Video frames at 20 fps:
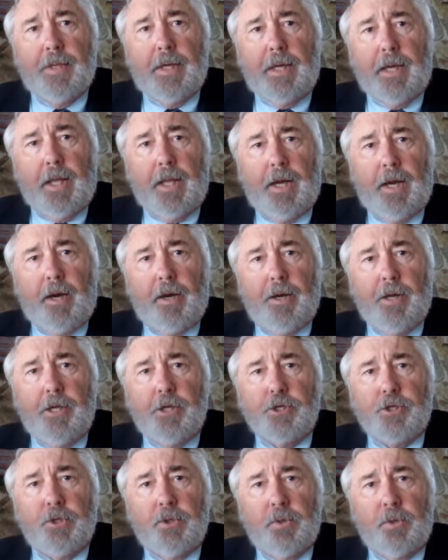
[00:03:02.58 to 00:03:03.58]
that led our
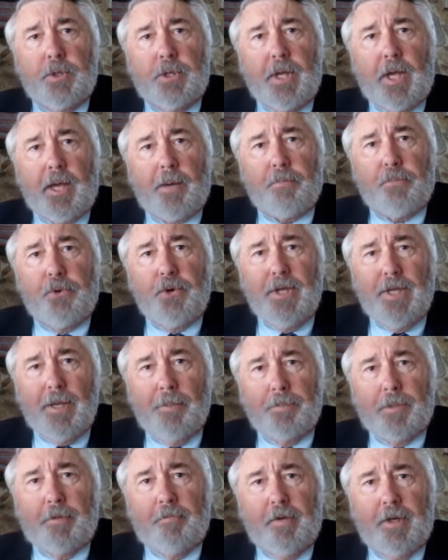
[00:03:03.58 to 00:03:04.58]
nation to attack
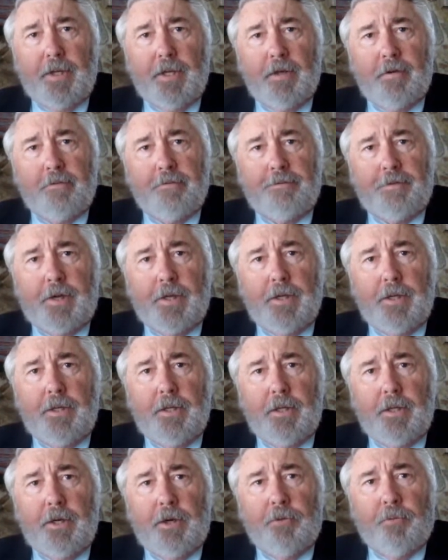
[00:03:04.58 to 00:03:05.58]
preemptively and fight
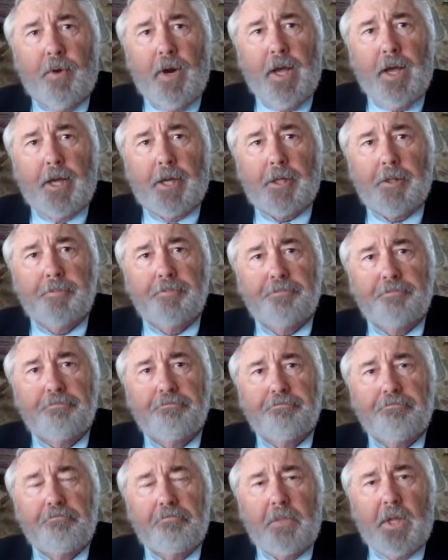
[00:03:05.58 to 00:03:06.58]
in Iraq.
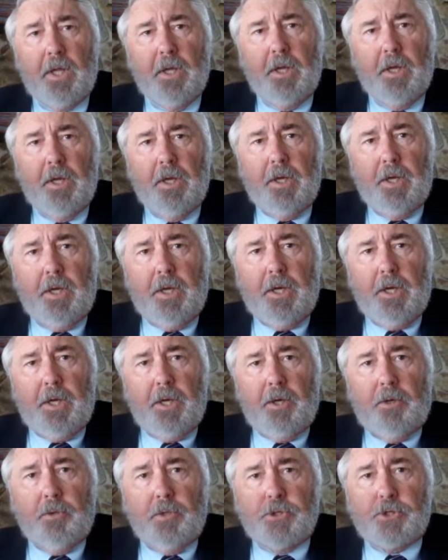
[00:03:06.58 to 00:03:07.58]

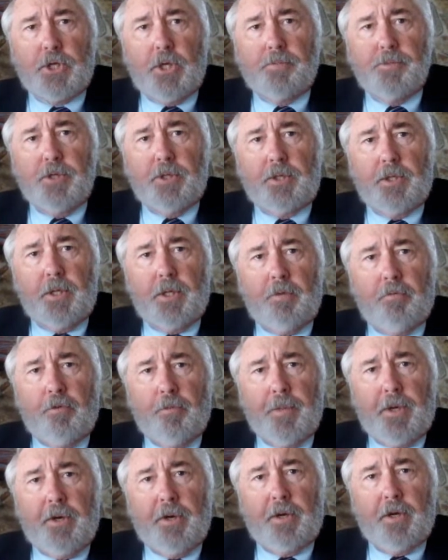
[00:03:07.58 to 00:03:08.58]
On the subject of
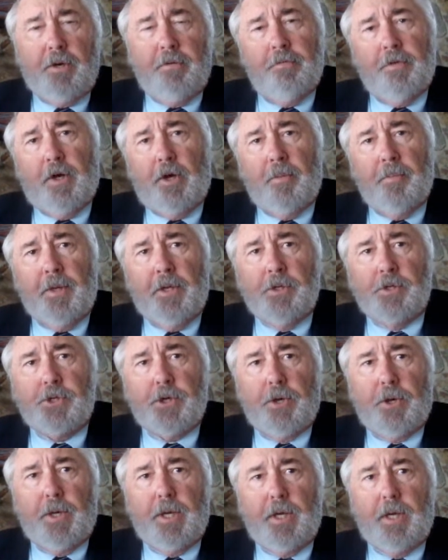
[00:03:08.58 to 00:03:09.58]
American involvement in
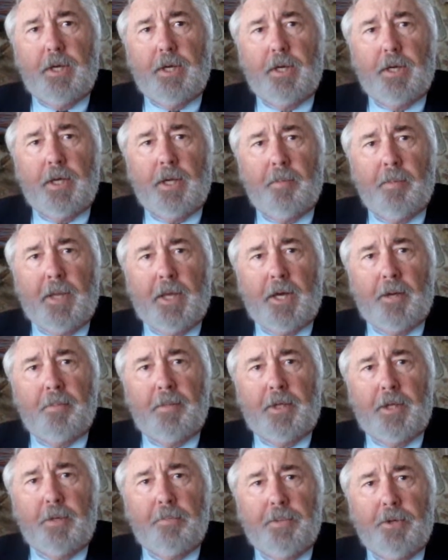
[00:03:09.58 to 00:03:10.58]
Syria, I am
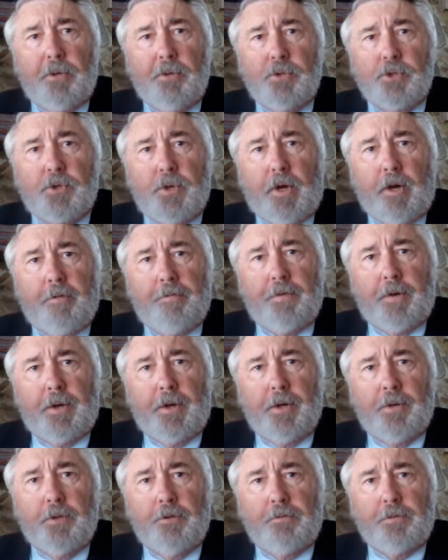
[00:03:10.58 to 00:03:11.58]
adamantly opposed to our
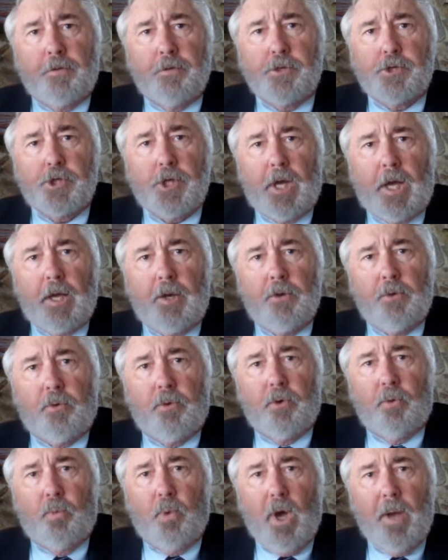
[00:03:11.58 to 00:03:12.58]
firing the first shot
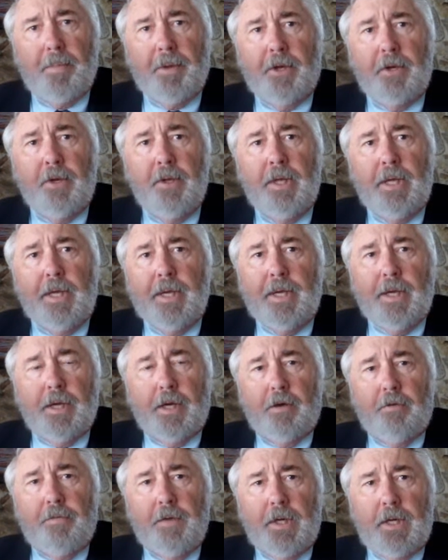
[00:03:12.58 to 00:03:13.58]
or weapon
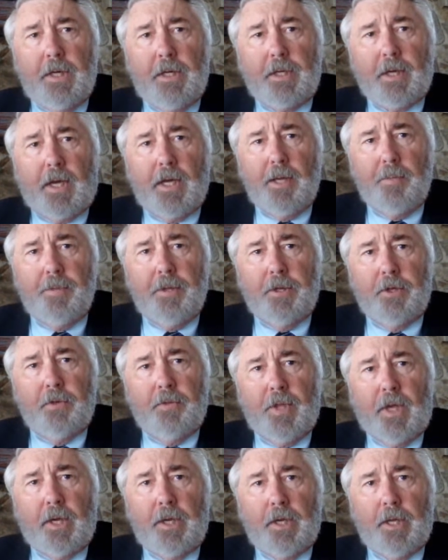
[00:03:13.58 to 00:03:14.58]
of any type into
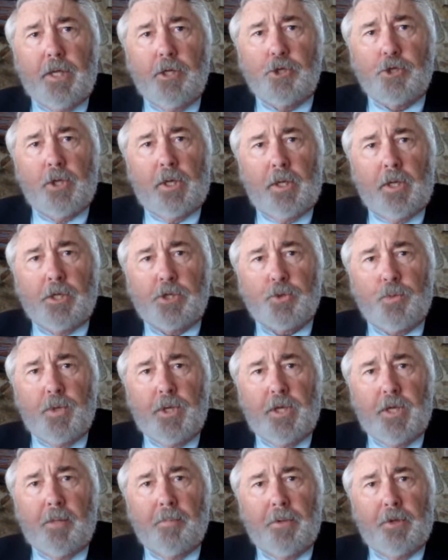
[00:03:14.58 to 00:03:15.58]
that nation unless
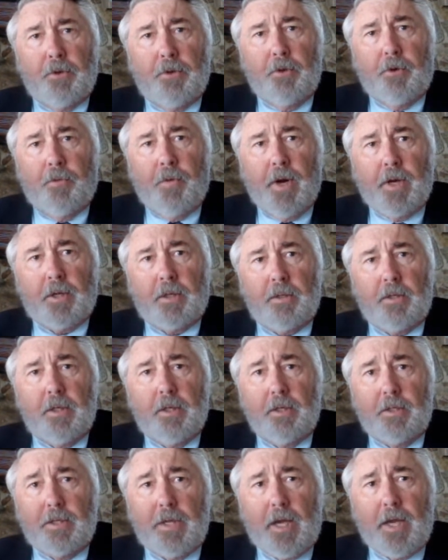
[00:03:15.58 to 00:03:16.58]
we come under direct
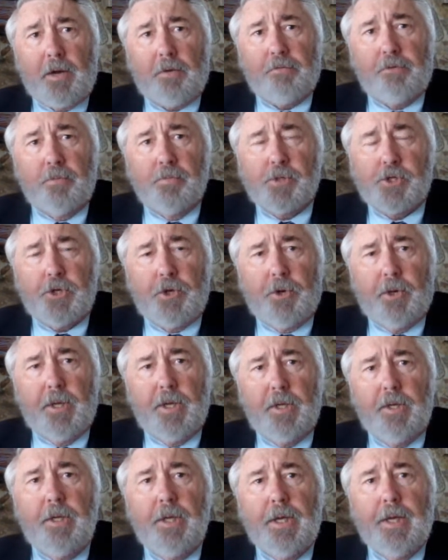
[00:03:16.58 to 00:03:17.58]
attack from
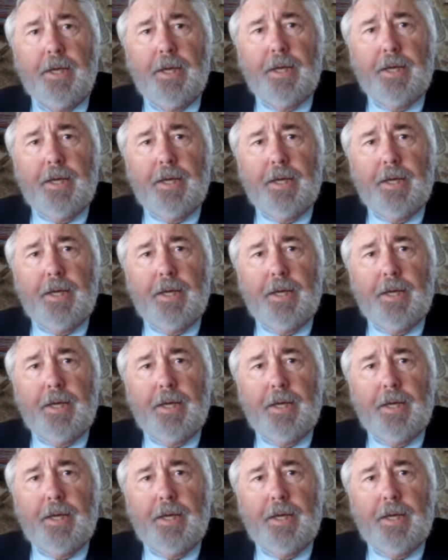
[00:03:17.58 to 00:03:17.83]
Syria.